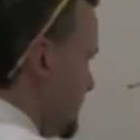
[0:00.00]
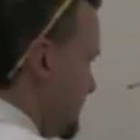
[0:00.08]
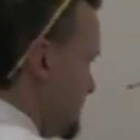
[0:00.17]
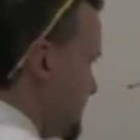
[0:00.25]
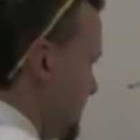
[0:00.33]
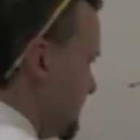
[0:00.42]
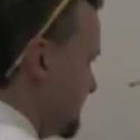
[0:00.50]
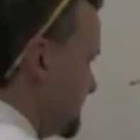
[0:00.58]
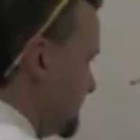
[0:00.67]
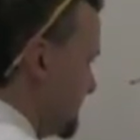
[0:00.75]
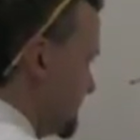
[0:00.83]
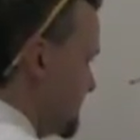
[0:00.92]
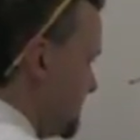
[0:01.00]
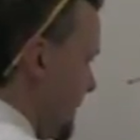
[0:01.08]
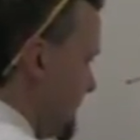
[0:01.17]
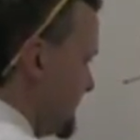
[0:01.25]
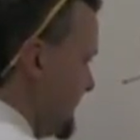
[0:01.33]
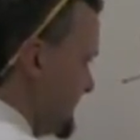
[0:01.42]
So dy
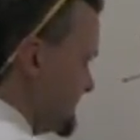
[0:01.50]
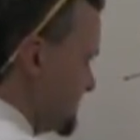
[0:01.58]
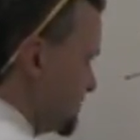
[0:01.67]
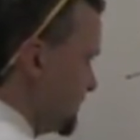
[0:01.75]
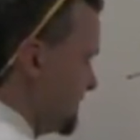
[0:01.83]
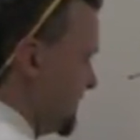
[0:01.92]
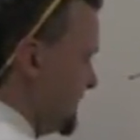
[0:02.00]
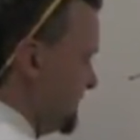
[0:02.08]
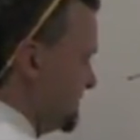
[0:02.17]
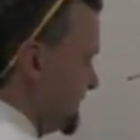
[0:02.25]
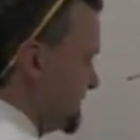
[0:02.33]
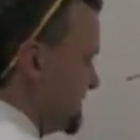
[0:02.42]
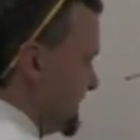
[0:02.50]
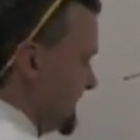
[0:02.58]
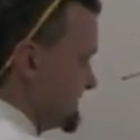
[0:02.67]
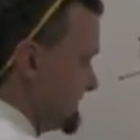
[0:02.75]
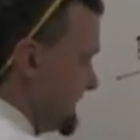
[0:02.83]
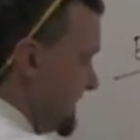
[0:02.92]
dx, the derivative, leave the
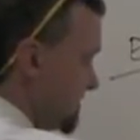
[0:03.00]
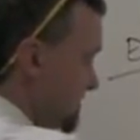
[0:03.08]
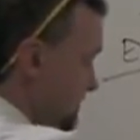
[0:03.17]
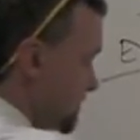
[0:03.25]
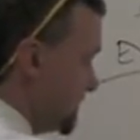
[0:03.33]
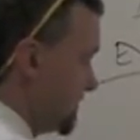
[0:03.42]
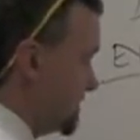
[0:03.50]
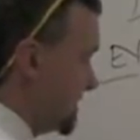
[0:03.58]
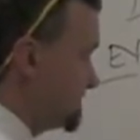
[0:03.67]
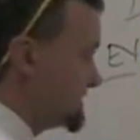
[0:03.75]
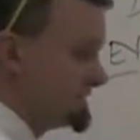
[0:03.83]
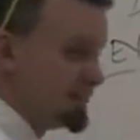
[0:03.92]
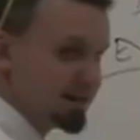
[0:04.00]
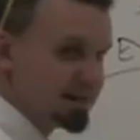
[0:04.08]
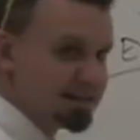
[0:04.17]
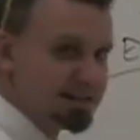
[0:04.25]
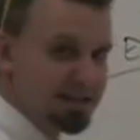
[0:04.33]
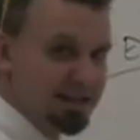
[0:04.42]
x there. The derivative of
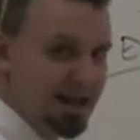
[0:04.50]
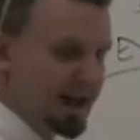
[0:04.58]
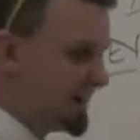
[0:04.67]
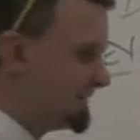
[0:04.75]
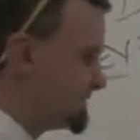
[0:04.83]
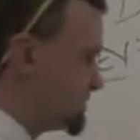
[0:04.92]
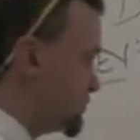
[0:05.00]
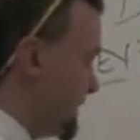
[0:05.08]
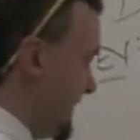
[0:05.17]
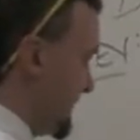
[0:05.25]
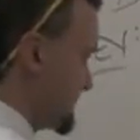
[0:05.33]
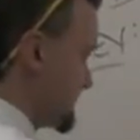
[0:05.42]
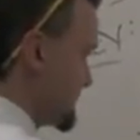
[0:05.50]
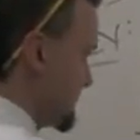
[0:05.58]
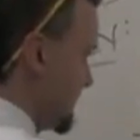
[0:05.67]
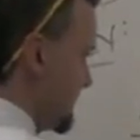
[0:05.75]
6 to the negative 2x